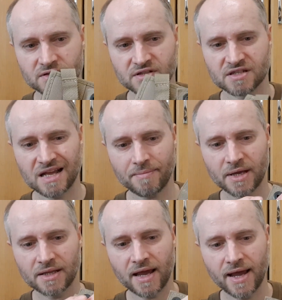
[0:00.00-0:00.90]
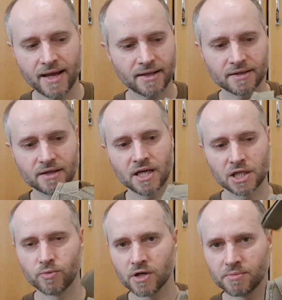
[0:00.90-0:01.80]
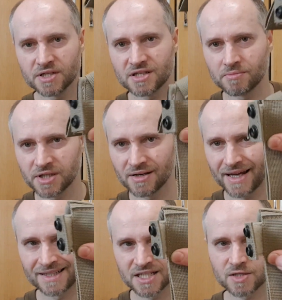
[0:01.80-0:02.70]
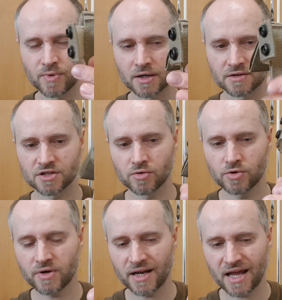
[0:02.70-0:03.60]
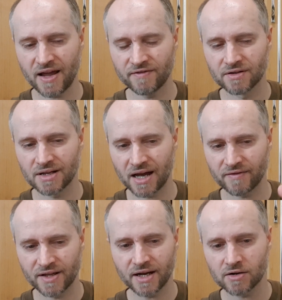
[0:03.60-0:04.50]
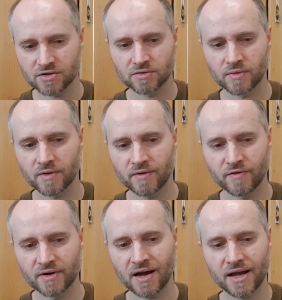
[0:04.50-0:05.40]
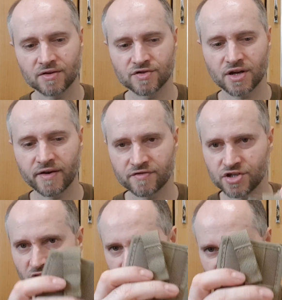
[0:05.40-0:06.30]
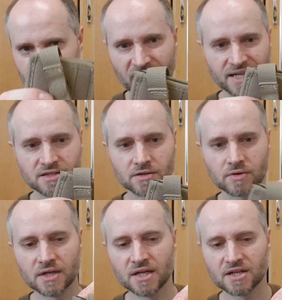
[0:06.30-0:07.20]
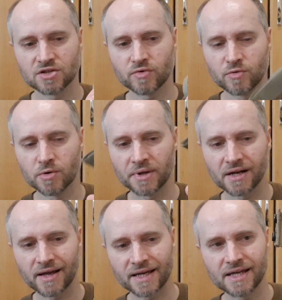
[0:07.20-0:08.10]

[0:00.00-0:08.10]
snap it, and it will be simply like this one. So you can have the knife there. So I've changed the side, so it will be like